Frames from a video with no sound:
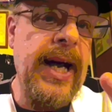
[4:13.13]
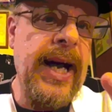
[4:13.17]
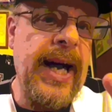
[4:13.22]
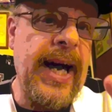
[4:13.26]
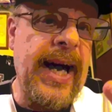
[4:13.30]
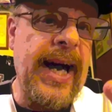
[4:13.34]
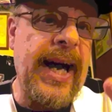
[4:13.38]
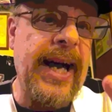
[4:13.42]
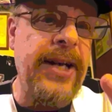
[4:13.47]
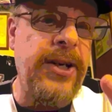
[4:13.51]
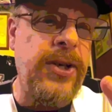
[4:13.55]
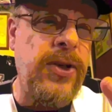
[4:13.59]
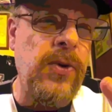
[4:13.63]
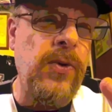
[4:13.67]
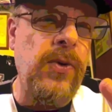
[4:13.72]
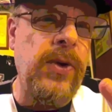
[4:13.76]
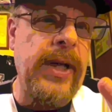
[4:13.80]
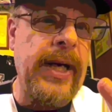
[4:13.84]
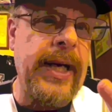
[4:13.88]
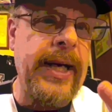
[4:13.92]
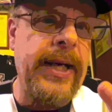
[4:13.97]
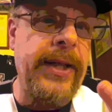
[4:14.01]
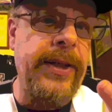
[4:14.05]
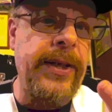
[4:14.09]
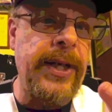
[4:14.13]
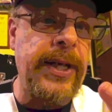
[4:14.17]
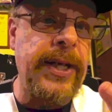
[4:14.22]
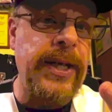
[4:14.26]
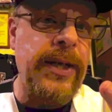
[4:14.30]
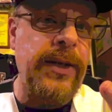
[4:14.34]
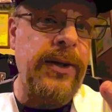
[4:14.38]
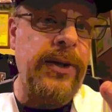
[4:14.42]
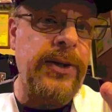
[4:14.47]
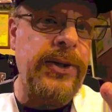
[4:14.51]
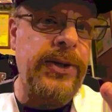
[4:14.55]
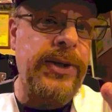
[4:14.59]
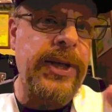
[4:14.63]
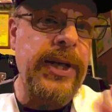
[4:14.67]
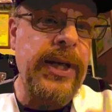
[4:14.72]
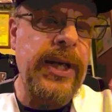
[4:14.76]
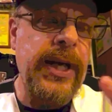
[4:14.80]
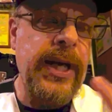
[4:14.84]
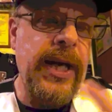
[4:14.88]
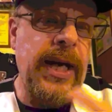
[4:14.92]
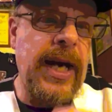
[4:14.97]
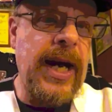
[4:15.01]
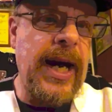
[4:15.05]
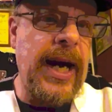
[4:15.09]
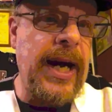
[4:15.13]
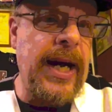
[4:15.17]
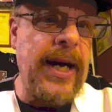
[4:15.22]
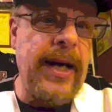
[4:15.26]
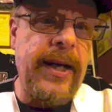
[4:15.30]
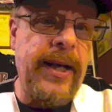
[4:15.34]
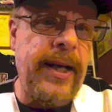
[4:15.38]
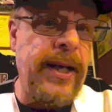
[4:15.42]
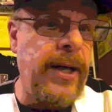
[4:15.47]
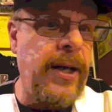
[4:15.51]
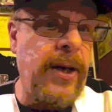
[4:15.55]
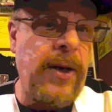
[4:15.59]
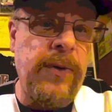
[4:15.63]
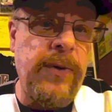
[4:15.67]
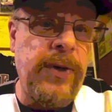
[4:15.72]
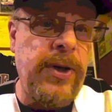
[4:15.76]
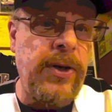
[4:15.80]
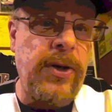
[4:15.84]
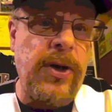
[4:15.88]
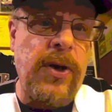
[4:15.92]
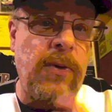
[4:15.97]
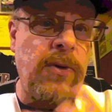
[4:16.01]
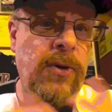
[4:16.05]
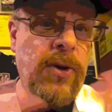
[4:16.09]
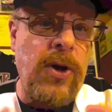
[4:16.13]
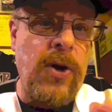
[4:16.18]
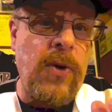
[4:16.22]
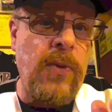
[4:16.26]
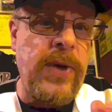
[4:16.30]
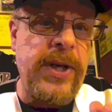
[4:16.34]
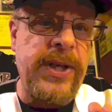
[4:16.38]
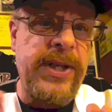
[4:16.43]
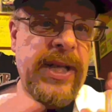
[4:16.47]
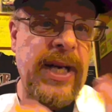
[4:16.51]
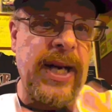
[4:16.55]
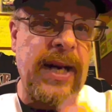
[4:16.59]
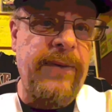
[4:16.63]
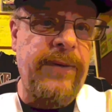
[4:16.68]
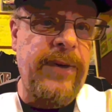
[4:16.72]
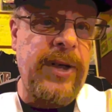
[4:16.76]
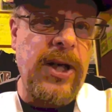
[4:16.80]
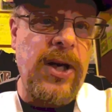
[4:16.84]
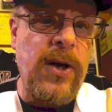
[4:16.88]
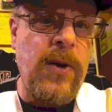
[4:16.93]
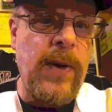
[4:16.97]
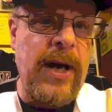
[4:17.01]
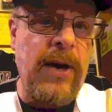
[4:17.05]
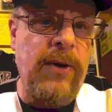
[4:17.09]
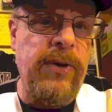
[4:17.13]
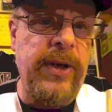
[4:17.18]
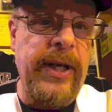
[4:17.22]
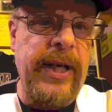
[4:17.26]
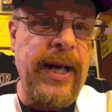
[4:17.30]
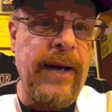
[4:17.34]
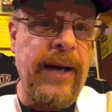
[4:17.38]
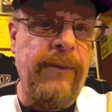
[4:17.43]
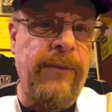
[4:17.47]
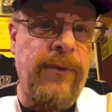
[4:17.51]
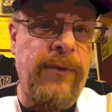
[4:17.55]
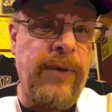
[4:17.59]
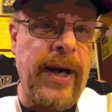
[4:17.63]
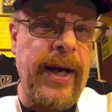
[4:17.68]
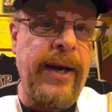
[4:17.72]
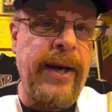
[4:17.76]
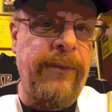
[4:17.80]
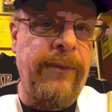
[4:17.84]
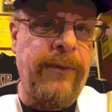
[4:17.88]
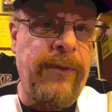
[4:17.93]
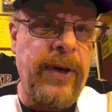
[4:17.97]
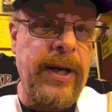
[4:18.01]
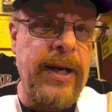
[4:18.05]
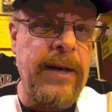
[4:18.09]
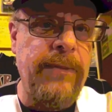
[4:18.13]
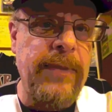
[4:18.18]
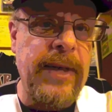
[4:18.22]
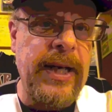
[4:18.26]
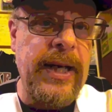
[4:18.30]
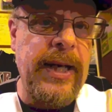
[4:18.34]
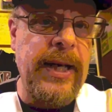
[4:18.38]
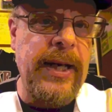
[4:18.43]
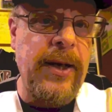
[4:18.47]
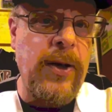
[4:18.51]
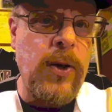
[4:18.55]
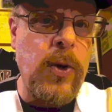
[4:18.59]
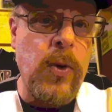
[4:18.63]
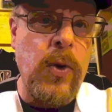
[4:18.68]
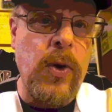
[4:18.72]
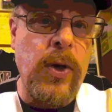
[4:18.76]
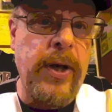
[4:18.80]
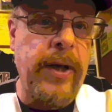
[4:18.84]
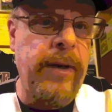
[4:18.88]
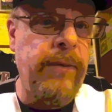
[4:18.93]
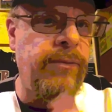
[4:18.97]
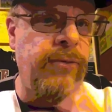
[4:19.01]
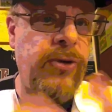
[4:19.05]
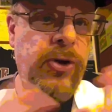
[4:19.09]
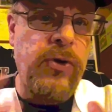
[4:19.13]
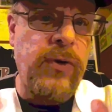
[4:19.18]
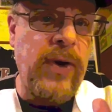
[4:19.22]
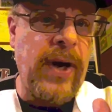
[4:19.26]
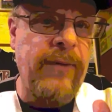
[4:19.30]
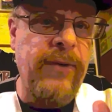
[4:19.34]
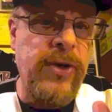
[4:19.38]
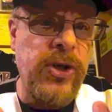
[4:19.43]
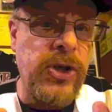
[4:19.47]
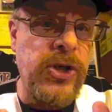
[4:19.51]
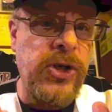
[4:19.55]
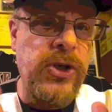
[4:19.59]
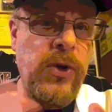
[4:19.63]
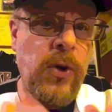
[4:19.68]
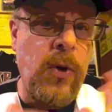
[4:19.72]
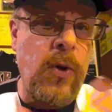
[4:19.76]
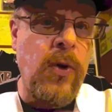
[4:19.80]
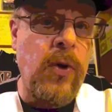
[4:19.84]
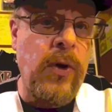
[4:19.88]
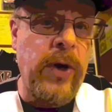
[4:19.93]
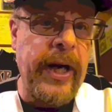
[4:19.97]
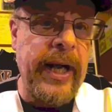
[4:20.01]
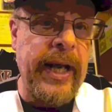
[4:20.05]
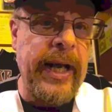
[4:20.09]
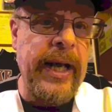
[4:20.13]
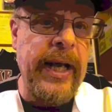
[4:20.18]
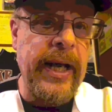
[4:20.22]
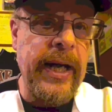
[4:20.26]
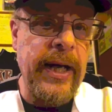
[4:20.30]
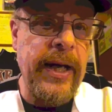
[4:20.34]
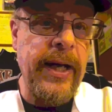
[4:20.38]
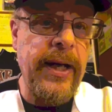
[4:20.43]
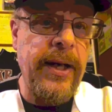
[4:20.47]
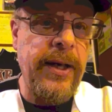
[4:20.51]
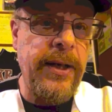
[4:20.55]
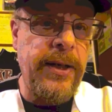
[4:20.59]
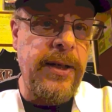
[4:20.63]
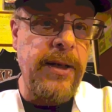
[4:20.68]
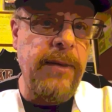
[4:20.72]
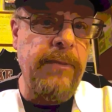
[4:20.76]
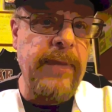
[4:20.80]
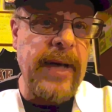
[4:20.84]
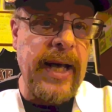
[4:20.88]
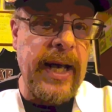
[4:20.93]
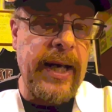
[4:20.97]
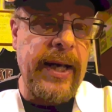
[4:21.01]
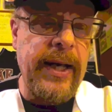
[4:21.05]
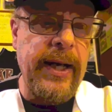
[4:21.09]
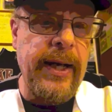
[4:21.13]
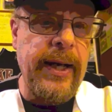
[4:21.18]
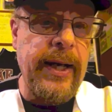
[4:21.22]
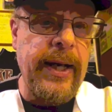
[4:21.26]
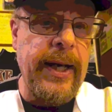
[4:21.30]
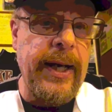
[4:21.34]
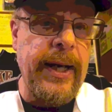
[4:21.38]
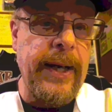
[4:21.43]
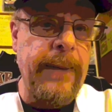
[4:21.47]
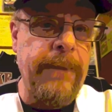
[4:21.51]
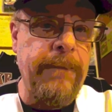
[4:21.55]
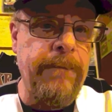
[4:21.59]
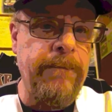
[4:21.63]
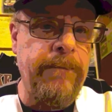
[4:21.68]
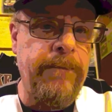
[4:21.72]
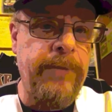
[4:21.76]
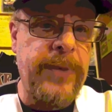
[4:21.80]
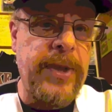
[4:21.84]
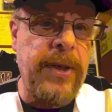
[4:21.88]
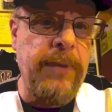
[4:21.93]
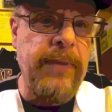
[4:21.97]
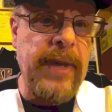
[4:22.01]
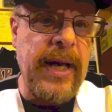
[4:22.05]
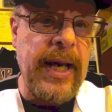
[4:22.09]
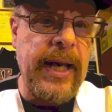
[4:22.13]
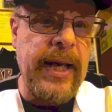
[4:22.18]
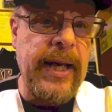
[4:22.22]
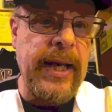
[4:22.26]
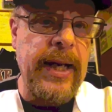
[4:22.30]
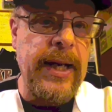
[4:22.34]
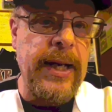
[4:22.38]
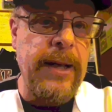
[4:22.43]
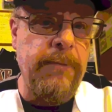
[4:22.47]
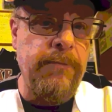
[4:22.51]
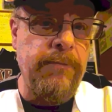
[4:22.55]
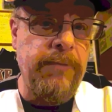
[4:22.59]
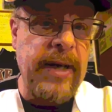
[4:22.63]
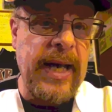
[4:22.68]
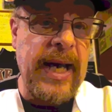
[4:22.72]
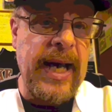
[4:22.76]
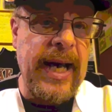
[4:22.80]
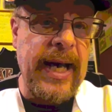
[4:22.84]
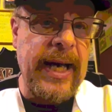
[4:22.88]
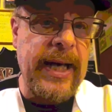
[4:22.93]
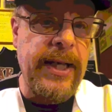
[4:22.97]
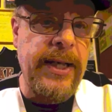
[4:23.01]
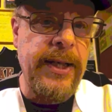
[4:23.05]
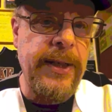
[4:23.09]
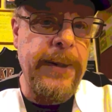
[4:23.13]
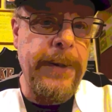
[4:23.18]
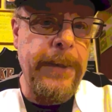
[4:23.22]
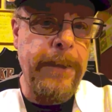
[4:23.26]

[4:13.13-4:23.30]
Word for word: I do like the deals. I, you know, you don't always have to go out and get Freddie Freeman or Trevor Story to make um, to make an impact